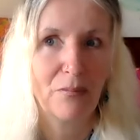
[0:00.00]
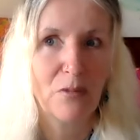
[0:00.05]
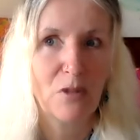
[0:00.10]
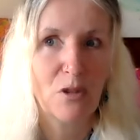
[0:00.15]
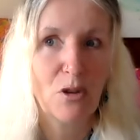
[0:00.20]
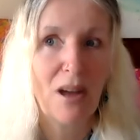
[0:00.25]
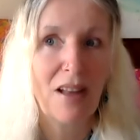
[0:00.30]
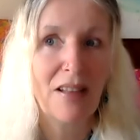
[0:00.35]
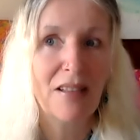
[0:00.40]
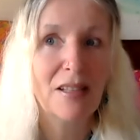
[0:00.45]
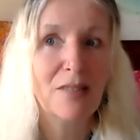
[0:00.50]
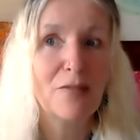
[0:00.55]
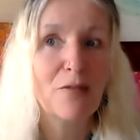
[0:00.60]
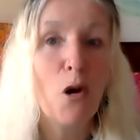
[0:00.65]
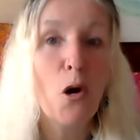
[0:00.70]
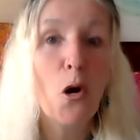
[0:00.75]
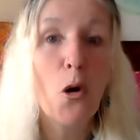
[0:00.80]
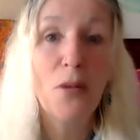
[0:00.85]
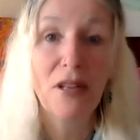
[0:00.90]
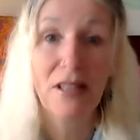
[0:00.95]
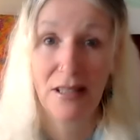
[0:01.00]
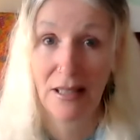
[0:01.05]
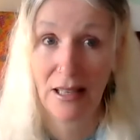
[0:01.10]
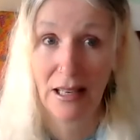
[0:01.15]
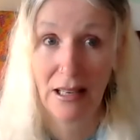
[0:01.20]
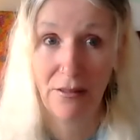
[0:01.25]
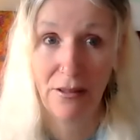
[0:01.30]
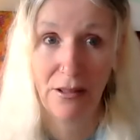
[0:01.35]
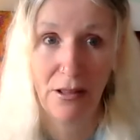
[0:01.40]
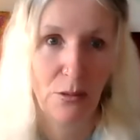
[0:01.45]

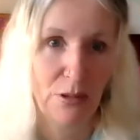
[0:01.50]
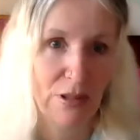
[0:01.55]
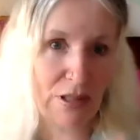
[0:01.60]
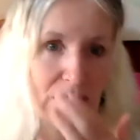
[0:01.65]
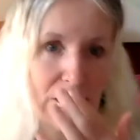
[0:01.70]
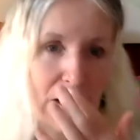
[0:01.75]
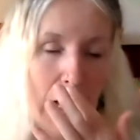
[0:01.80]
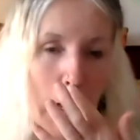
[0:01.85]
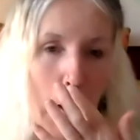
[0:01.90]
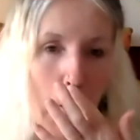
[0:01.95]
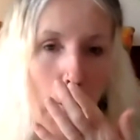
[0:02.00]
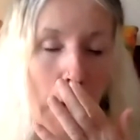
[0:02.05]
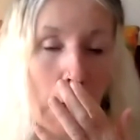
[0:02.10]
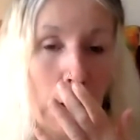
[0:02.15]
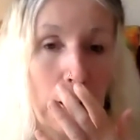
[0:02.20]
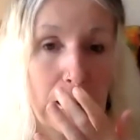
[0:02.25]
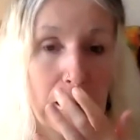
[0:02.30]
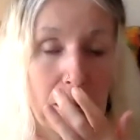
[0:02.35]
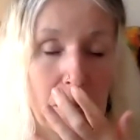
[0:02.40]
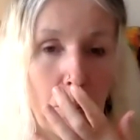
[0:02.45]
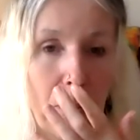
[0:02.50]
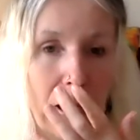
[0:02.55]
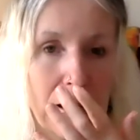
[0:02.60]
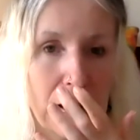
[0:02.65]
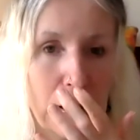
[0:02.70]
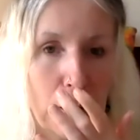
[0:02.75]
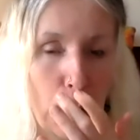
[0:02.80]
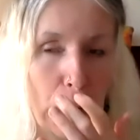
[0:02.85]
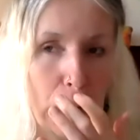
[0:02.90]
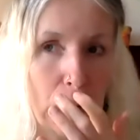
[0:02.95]
Transformative, I want to say, because it's a
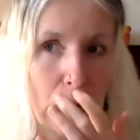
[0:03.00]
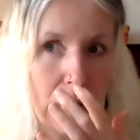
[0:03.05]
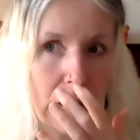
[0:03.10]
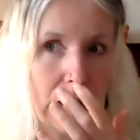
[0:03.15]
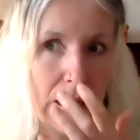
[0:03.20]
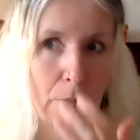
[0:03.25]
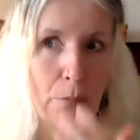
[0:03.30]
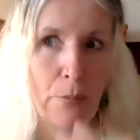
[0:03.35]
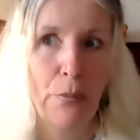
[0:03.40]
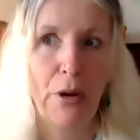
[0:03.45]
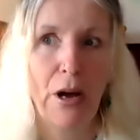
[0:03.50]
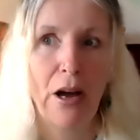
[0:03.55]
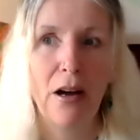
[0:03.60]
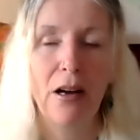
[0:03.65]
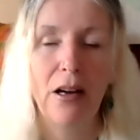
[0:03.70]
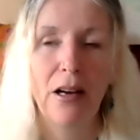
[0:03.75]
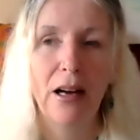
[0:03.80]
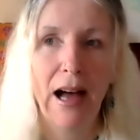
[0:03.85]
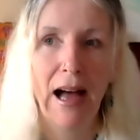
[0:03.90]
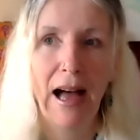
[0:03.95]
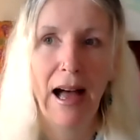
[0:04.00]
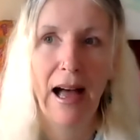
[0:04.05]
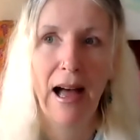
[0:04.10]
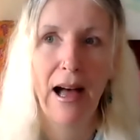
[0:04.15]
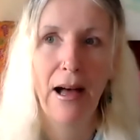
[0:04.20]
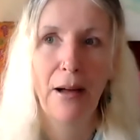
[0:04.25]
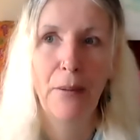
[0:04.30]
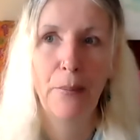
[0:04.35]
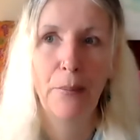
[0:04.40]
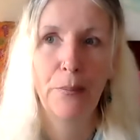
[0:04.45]
master builder number.
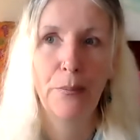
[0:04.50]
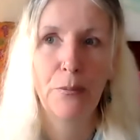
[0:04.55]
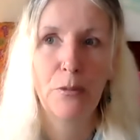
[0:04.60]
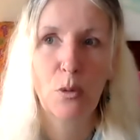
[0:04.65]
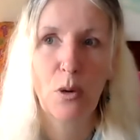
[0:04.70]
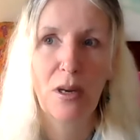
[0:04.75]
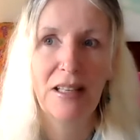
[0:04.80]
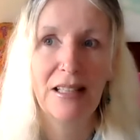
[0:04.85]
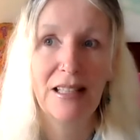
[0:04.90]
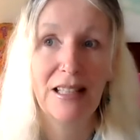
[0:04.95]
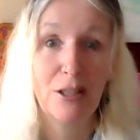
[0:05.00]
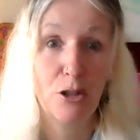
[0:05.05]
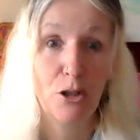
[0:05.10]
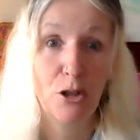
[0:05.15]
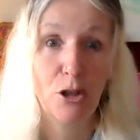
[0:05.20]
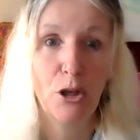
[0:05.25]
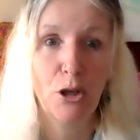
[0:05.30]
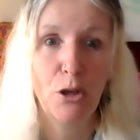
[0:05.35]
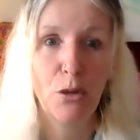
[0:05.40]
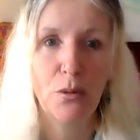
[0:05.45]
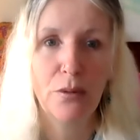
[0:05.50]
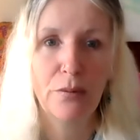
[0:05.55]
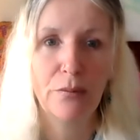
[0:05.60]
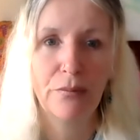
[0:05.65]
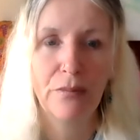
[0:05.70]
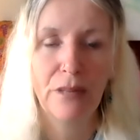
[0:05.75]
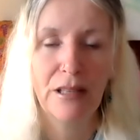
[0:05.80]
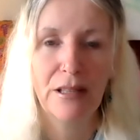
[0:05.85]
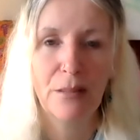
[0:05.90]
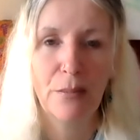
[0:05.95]
22
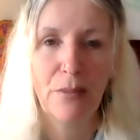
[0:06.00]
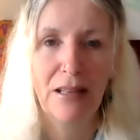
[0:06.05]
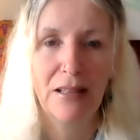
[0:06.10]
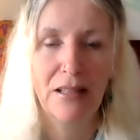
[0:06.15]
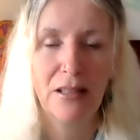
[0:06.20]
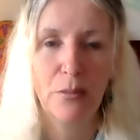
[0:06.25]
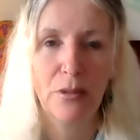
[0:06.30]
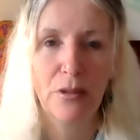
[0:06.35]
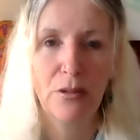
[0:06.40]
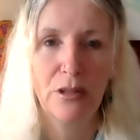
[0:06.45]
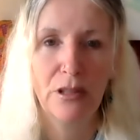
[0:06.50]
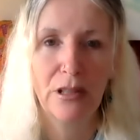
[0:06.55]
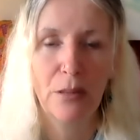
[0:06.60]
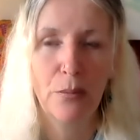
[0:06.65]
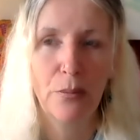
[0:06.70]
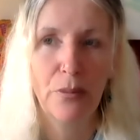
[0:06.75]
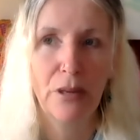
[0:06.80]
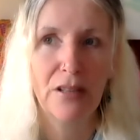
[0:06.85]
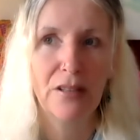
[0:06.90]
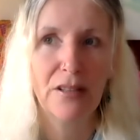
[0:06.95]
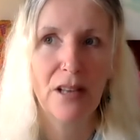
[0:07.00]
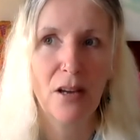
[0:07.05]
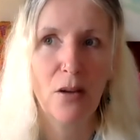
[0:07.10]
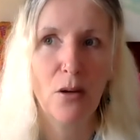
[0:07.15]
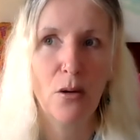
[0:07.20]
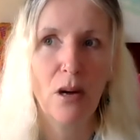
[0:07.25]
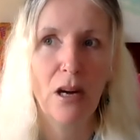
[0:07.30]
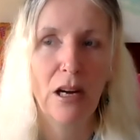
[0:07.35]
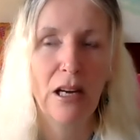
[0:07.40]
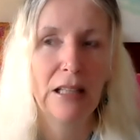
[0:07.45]
is a master builder number.
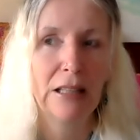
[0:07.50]
So